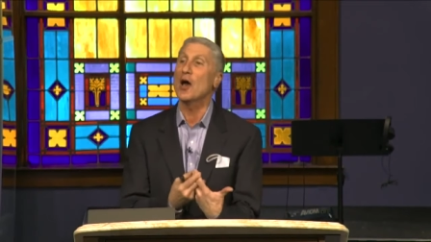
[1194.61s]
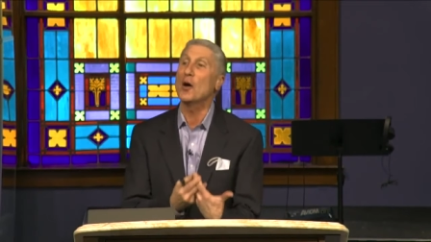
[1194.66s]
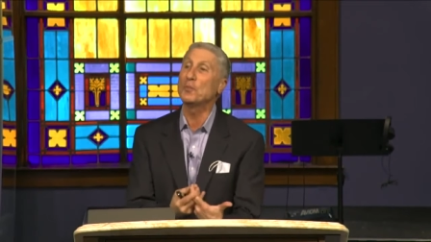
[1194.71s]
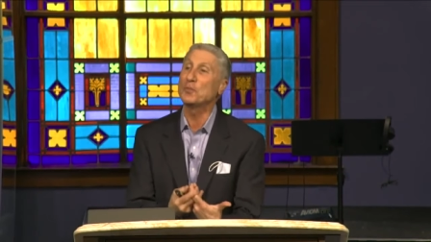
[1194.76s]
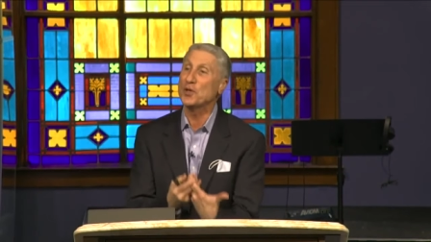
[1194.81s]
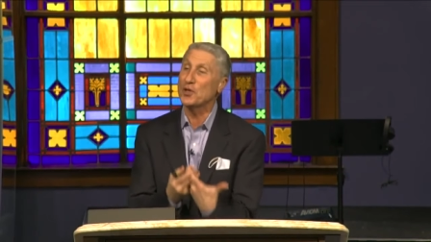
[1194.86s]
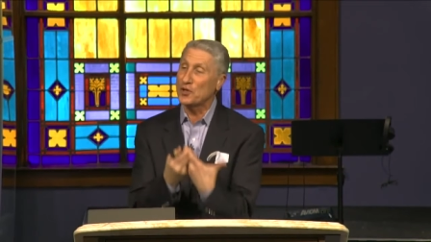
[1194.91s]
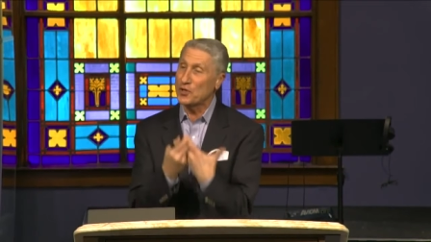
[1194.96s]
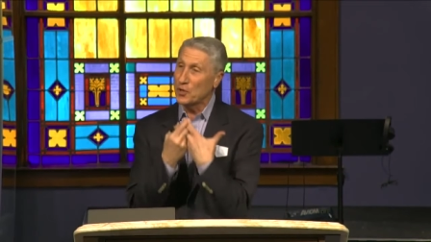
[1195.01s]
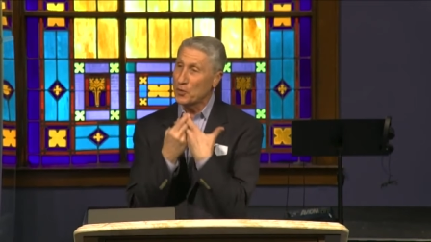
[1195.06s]

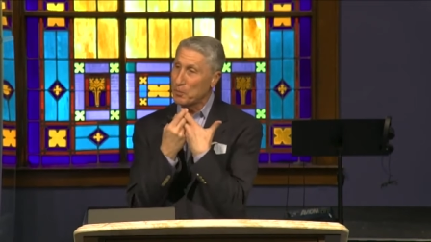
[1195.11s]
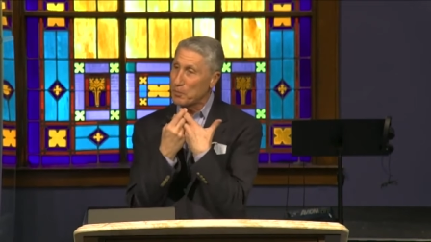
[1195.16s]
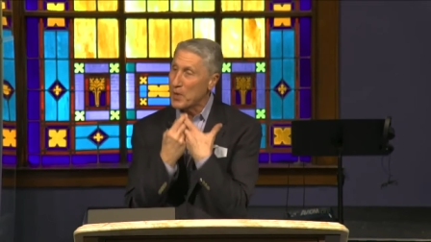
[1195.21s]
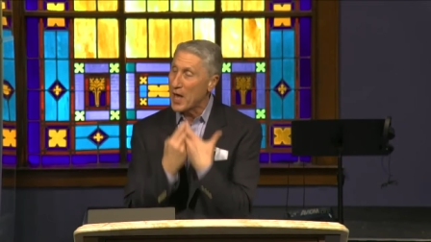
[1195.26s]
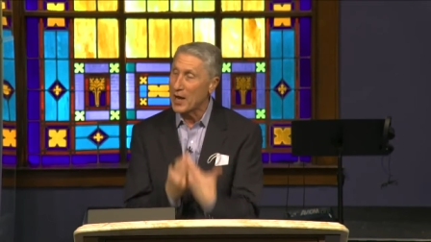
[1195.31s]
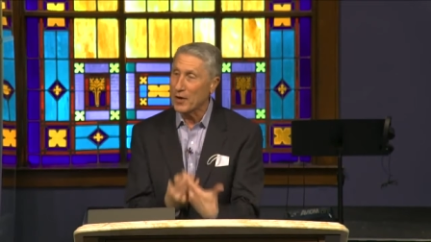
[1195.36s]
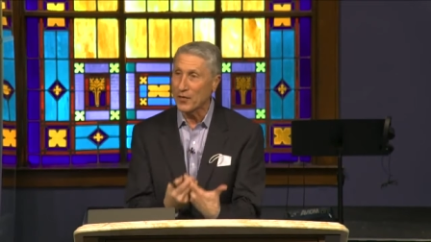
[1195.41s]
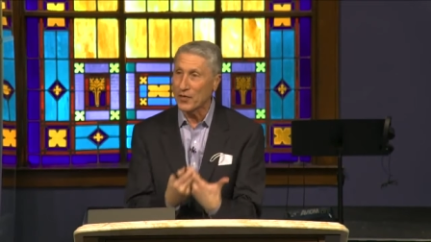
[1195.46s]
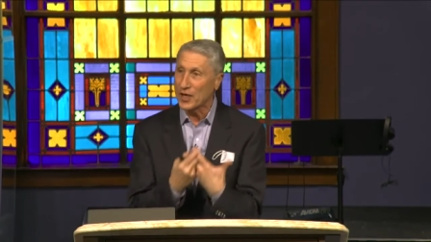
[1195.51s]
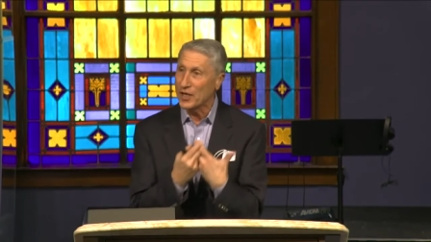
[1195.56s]
help you do
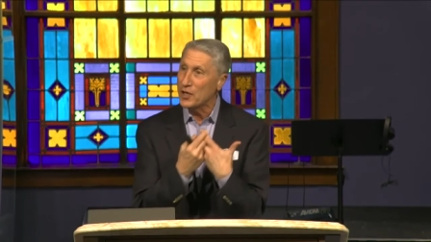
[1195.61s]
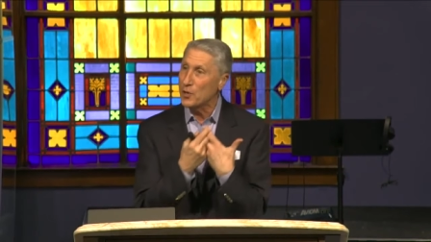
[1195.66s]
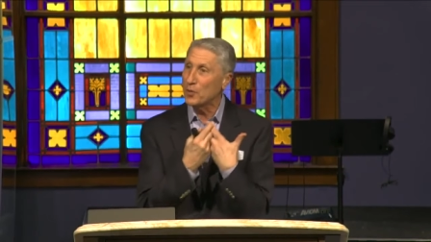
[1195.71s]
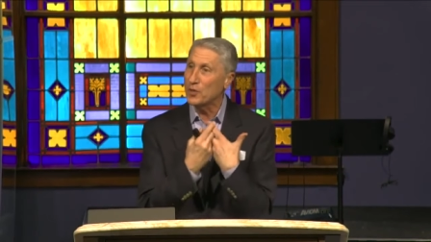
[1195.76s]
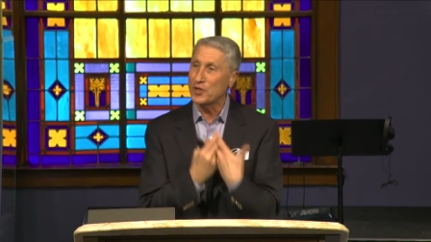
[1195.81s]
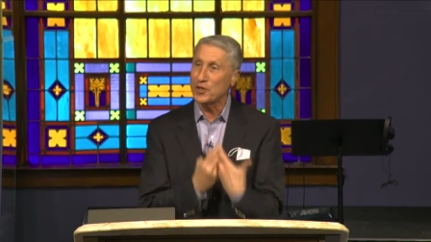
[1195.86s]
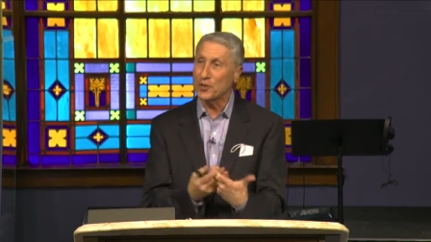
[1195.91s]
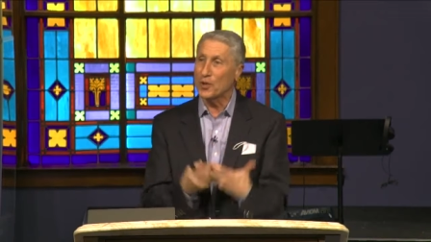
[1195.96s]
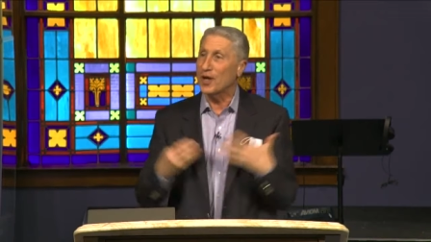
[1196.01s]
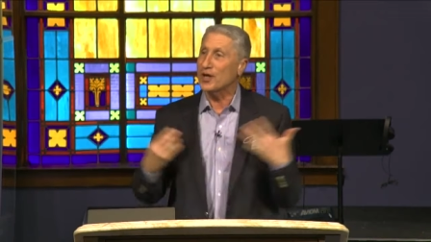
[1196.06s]
better than you
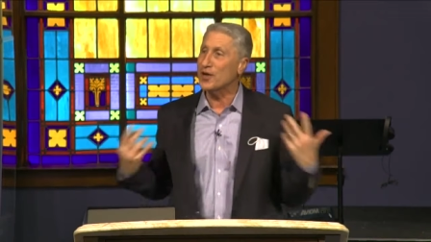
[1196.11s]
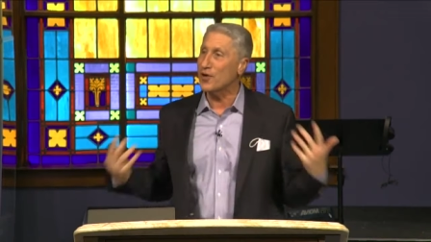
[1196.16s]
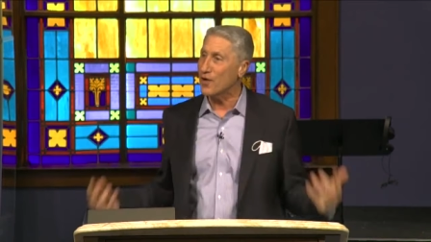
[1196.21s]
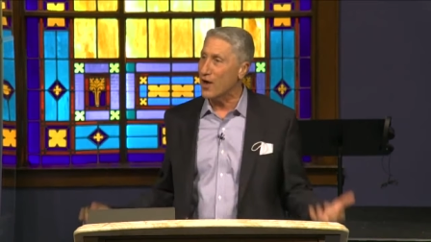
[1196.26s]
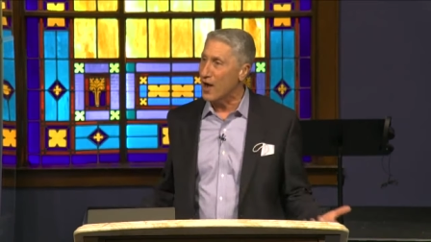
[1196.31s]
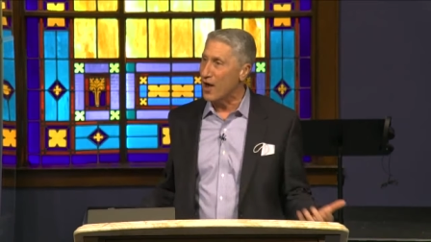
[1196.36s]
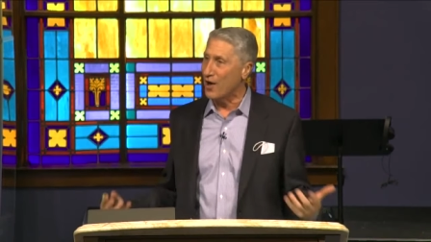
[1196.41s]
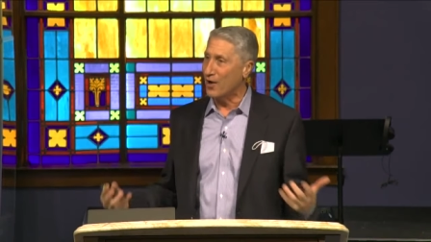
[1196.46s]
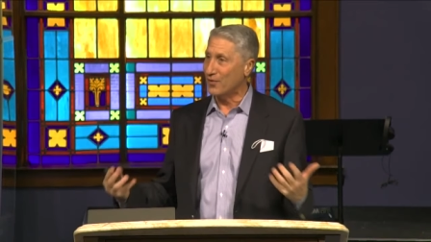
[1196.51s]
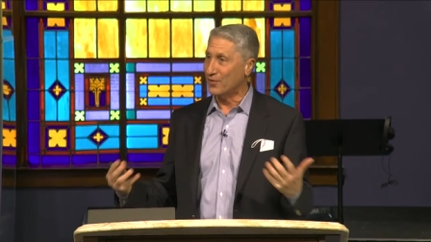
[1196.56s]
would do on your
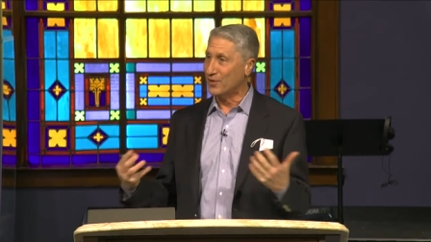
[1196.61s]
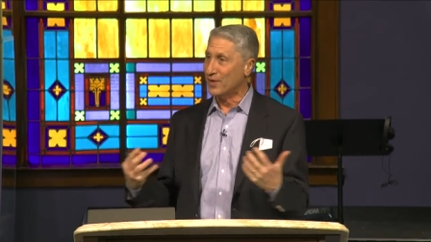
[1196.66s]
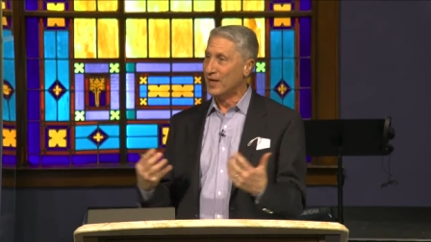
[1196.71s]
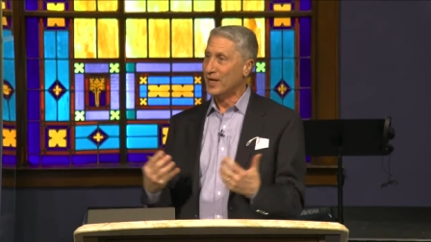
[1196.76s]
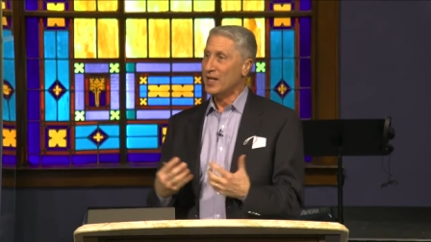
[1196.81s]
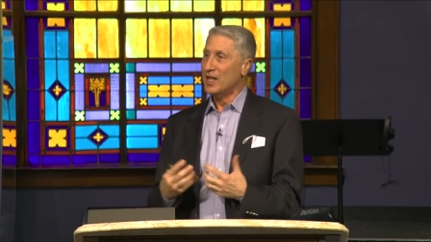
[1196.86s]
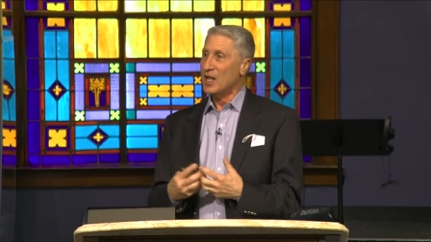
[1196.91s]
own.